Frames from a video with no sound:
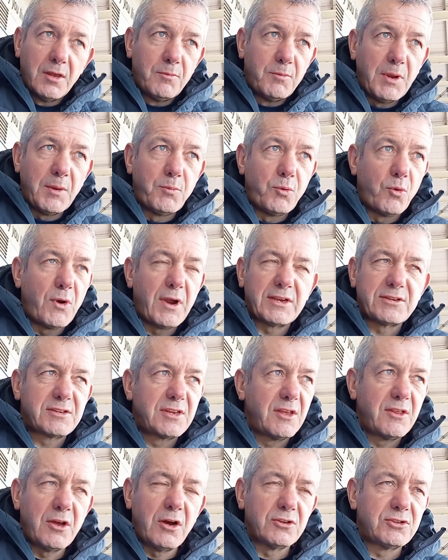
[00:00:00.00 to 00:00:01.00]
people are
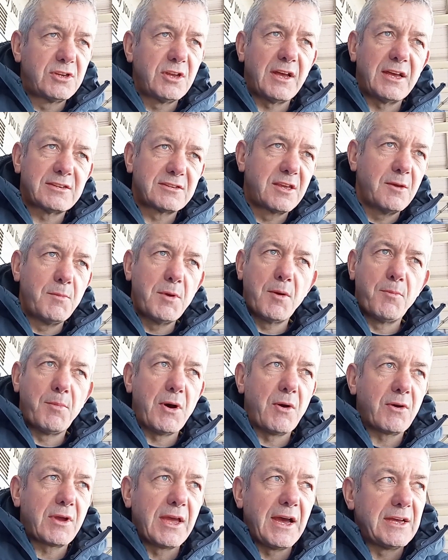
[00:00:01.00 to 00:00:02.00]
still asking me
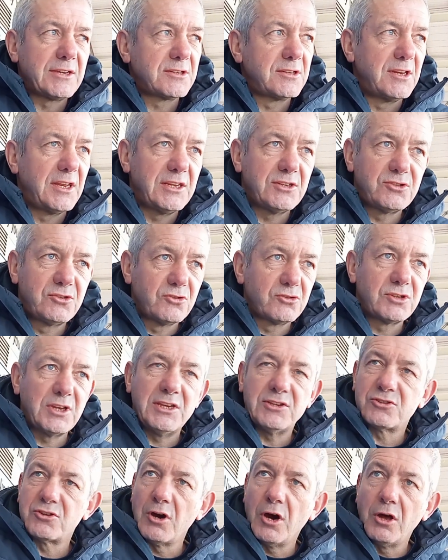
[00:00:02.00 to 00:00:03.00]
about Cass, and
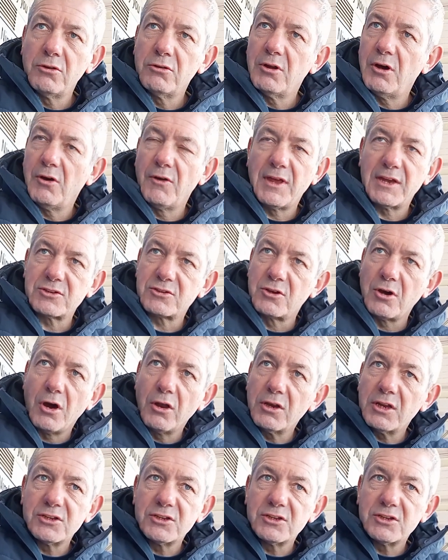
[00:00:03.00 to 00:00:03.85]
it's gone. No, that's gone.